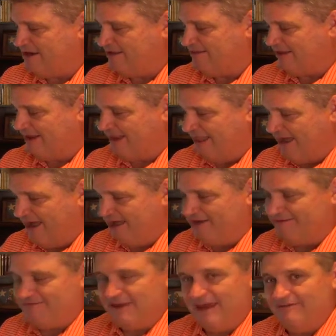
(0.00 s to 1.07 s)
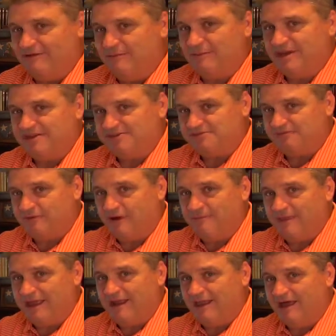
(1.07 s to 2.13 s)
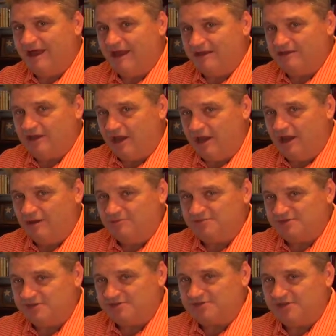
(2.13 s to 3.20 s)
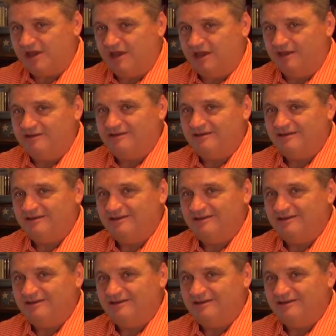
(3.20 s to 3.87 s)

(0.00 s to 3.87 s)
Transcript: the line of David, because from that line comes the son